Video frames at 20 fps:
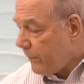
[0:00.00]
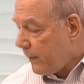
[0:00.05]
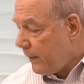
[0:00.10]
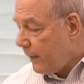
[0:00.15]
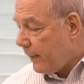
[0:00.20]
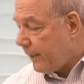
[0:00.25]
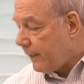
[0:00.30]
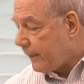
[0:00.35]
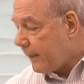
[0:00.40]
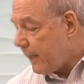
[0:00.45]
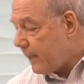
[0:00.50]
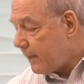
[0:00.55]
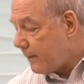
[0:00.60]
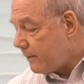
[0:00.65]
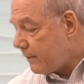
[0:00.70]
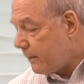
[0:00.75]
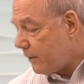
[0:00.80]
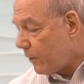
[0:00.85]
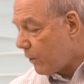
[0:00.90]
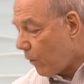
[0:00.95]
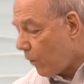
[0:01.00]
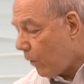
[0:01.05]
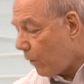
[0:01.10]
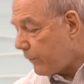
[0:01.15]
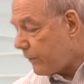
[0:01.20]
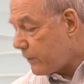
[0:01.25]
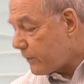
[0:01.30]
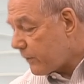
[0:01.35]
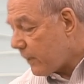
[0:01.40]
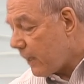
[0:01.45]
And again, all
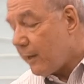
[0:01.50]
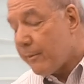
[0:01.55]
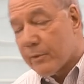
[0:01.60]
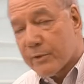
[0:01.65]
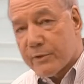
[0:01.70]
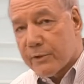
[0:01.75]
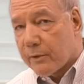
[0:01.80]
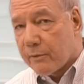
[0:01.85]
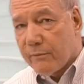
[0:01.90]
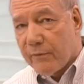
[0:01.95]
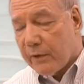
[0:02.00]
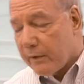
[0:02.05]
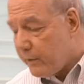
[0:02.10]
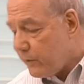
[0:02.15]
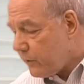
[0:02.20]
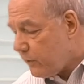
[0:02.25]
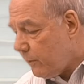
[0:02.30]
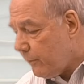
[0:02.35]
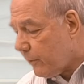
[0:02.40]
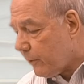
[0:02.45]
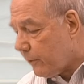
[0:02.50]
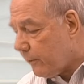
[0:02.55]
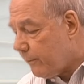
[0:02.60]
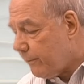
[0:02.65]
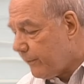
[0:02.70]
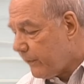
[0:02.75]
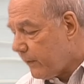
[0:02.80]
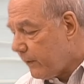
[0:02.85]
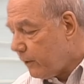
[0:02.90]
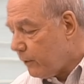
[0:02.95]
these cables look very similar.
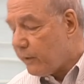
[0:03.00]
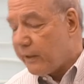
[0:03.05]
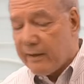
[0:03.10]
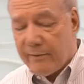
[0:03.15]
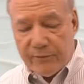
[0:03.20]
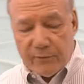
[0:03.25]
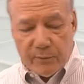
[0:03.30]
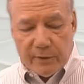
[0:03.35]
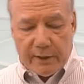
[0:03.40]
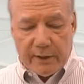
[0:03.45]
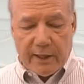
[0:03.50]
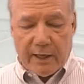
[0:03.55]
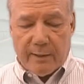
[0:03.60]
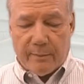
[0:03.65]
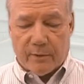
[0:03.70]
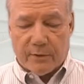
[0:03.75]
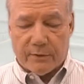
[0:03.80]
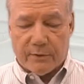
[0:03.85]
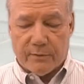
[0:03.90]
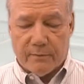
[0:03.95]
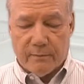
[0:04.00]
Here I have three cables.